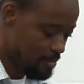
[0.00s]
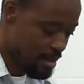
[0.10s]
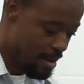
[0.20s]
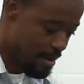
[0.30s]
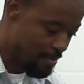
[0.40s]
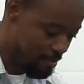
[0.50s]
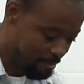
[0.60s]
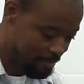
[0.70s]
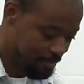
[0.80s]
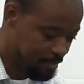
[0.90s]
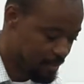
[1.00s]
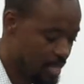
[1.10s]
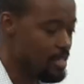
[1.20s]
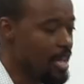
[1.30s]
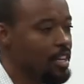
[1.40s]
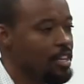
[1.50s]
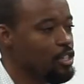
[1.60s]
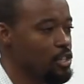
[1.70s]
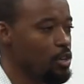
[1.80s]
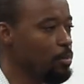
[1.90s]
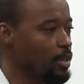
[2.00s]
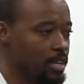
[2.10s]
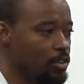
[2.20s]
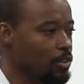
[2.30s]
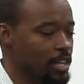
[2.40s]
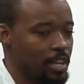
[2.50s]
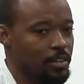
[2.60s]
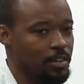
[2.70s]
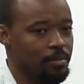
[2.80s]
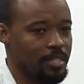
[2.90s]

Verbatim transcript: Um, it's not a geopolitical kingdom.